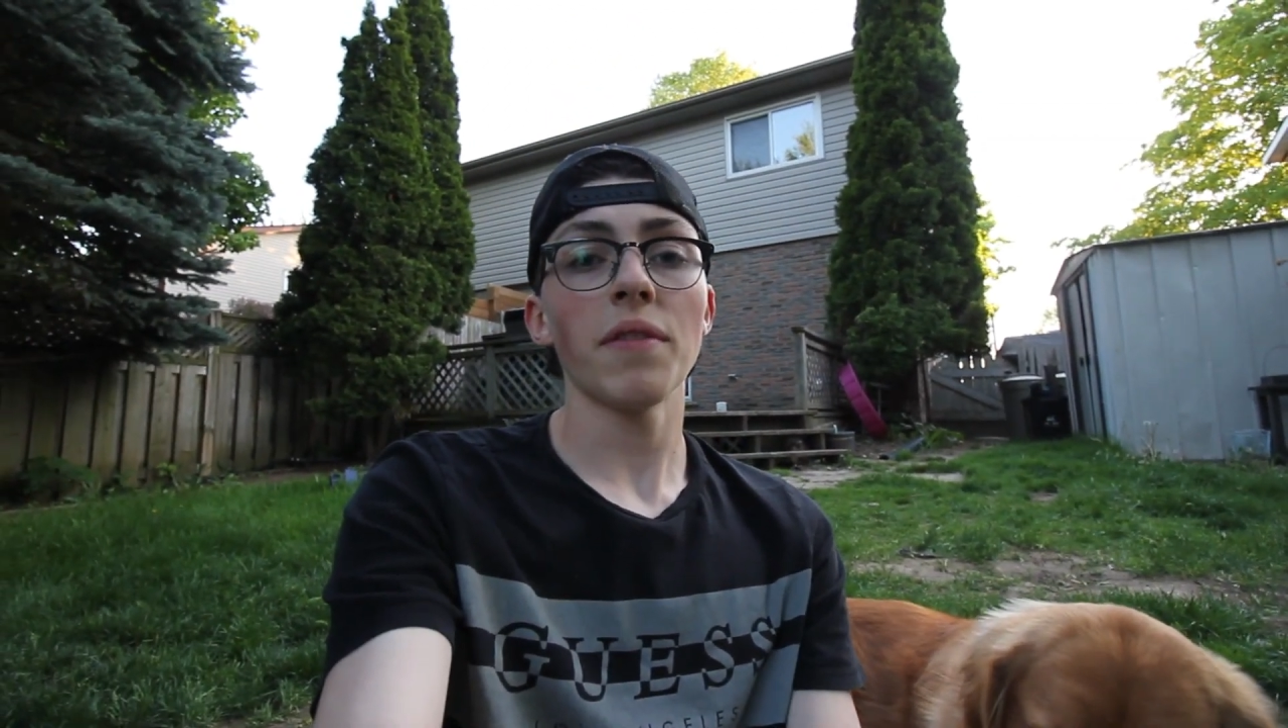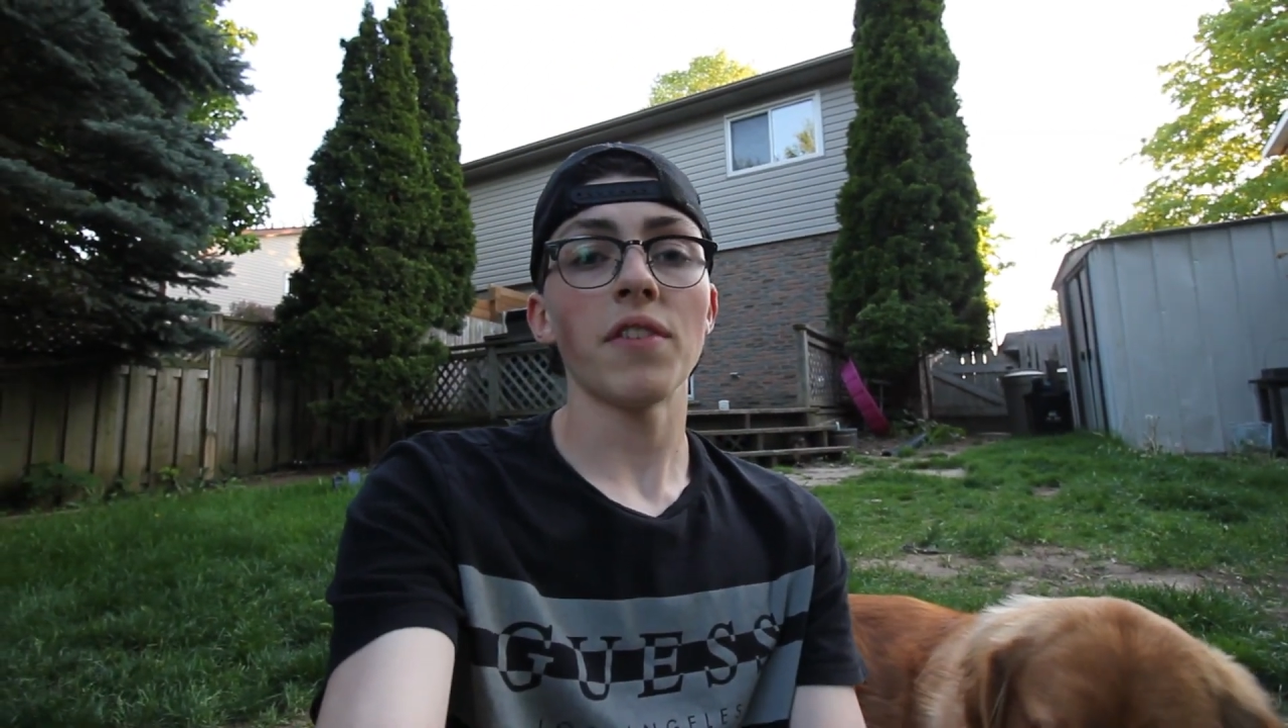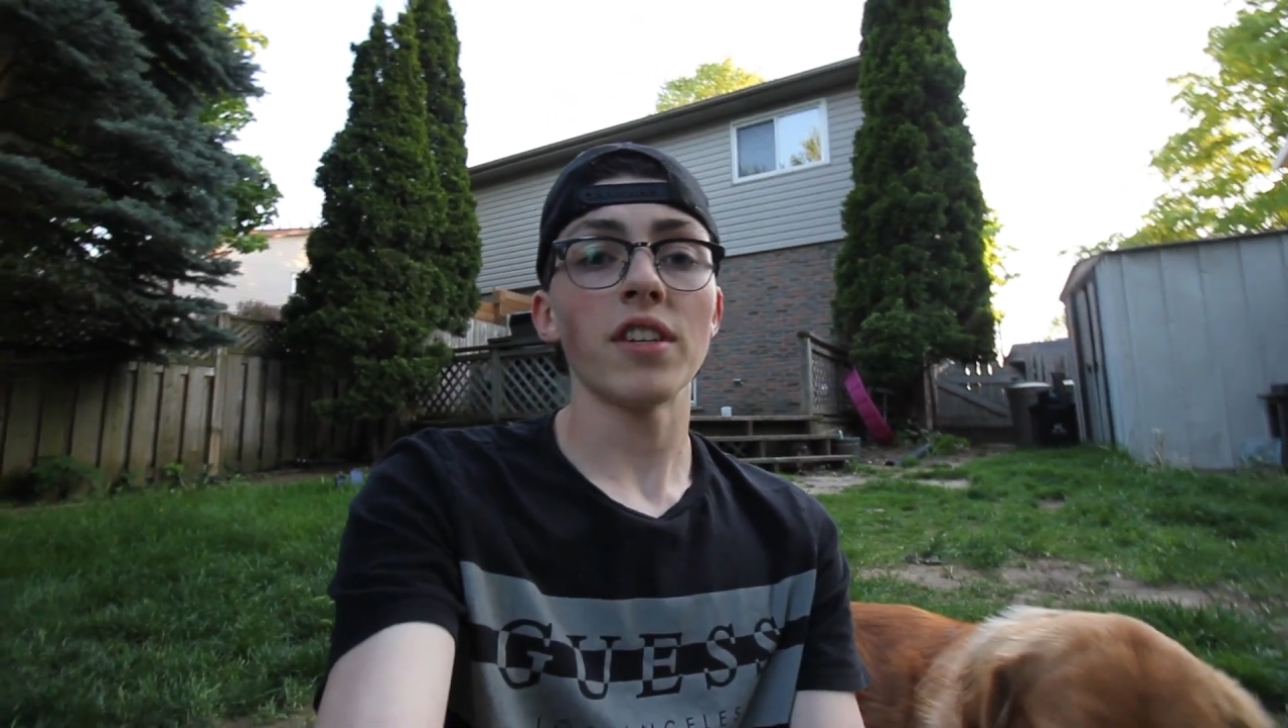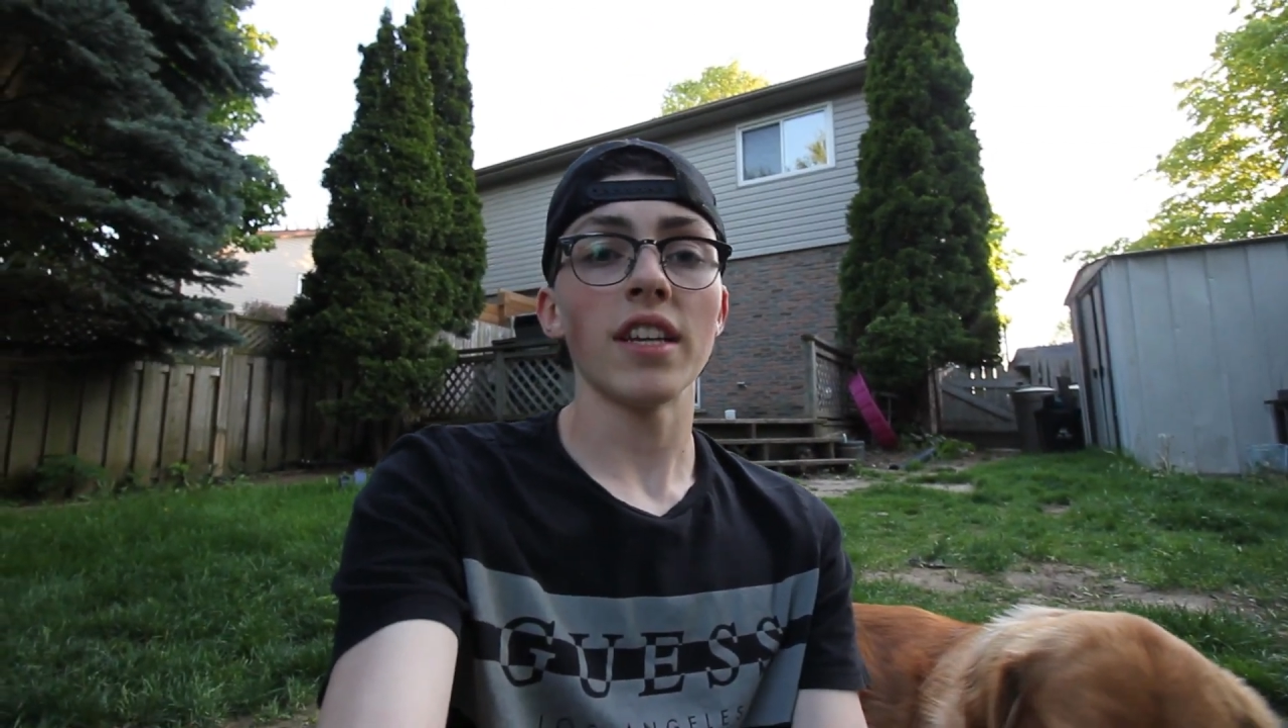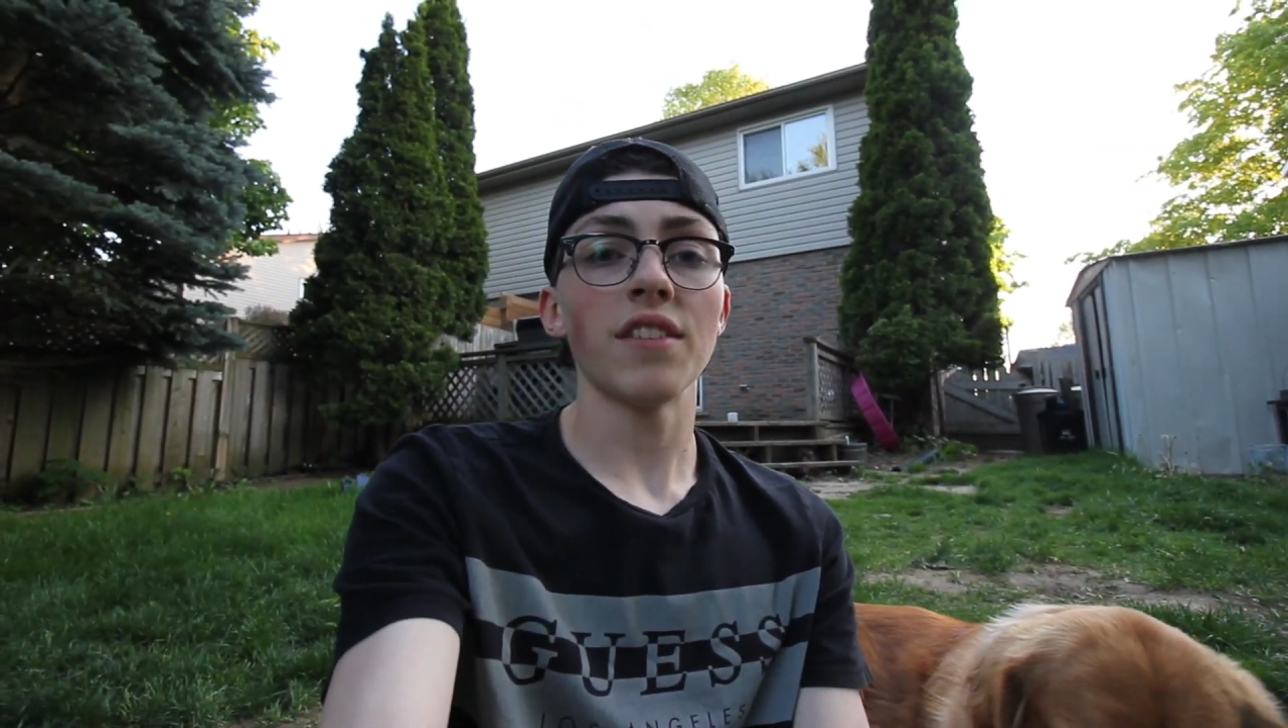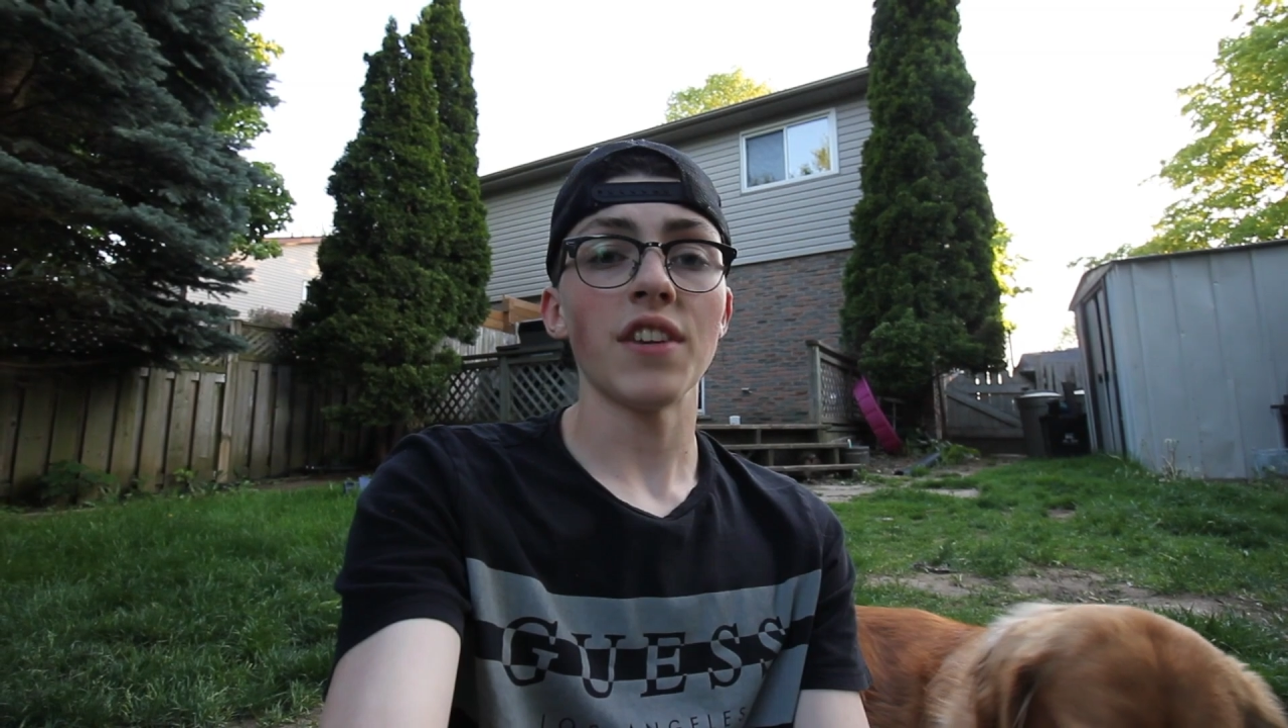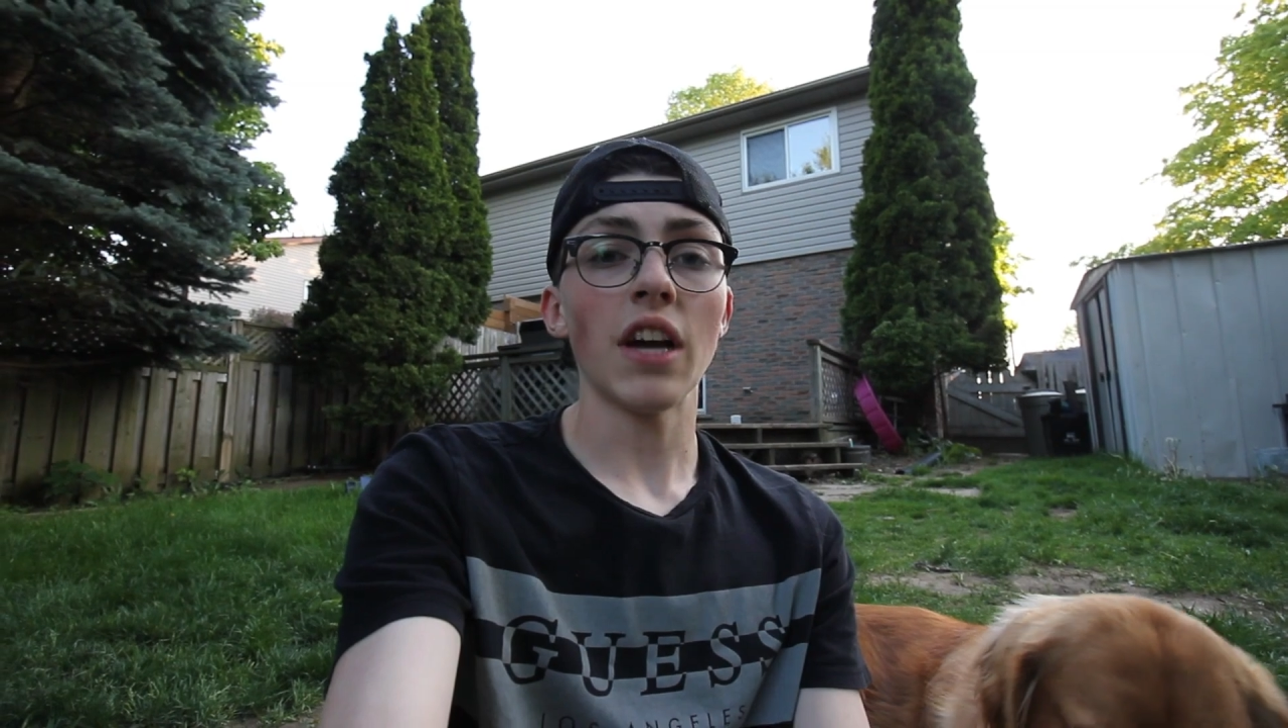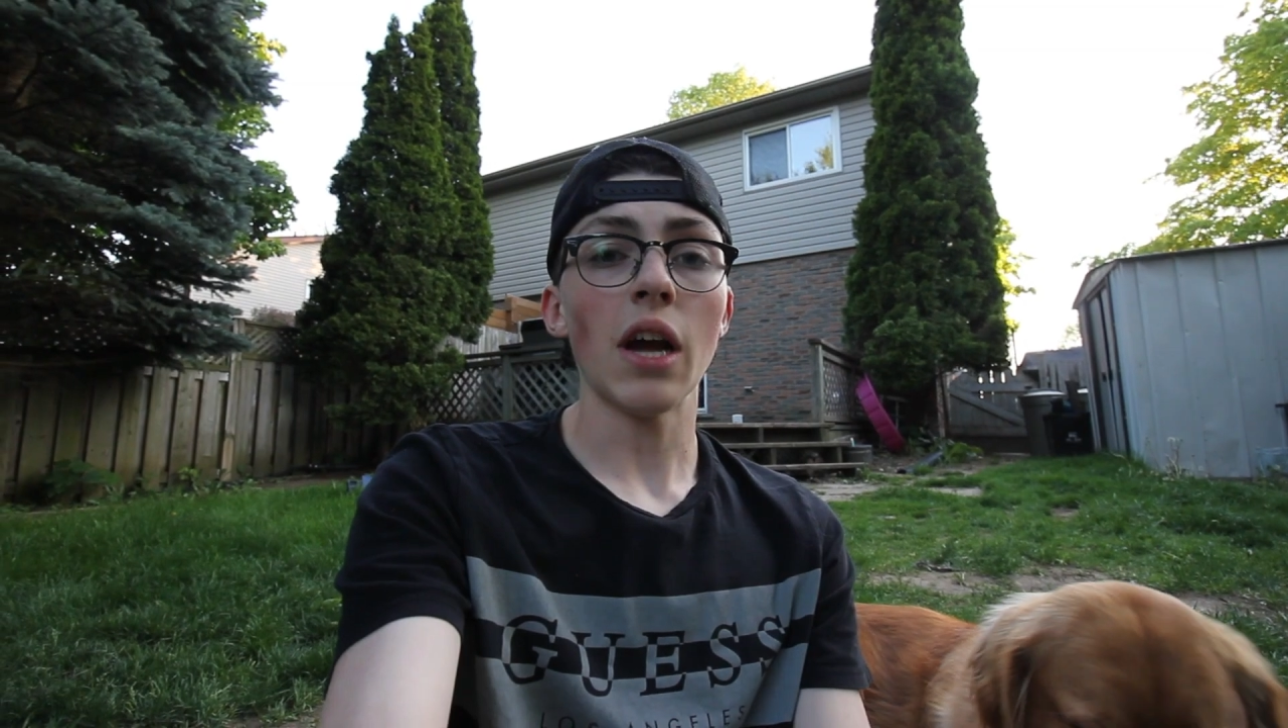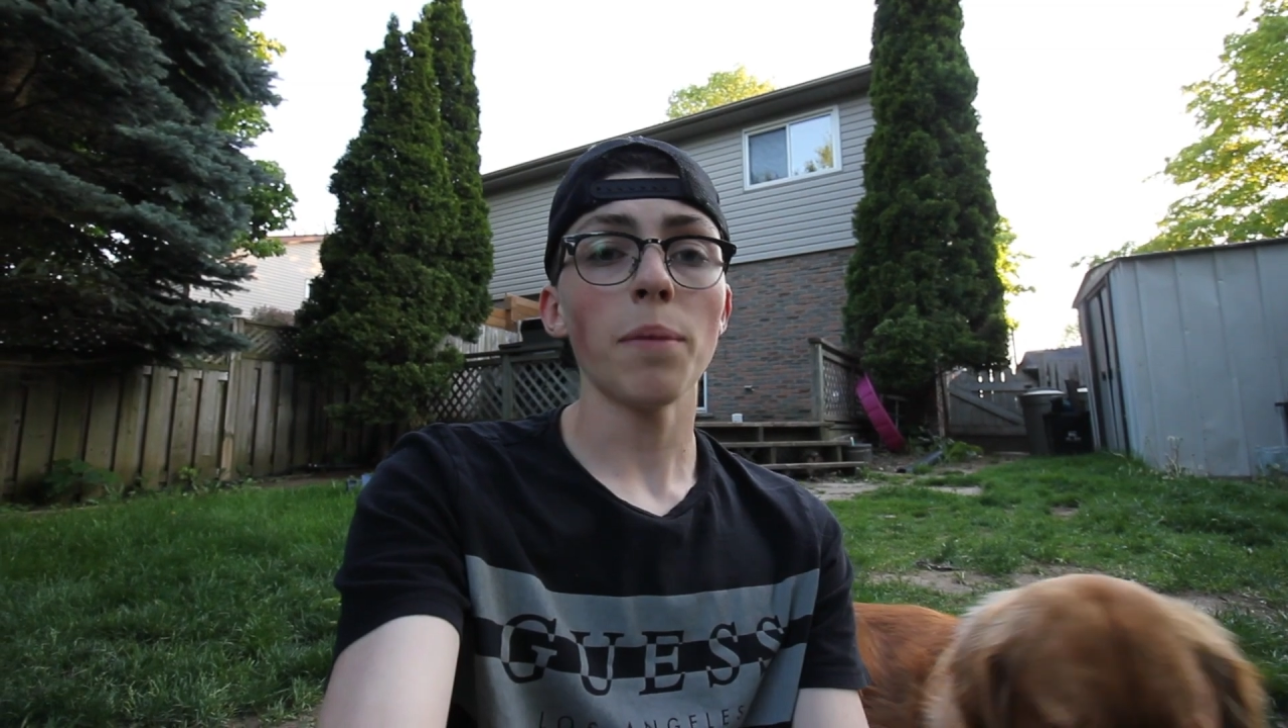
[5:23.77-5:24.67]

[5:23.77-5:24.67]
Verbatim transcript: it for today's video.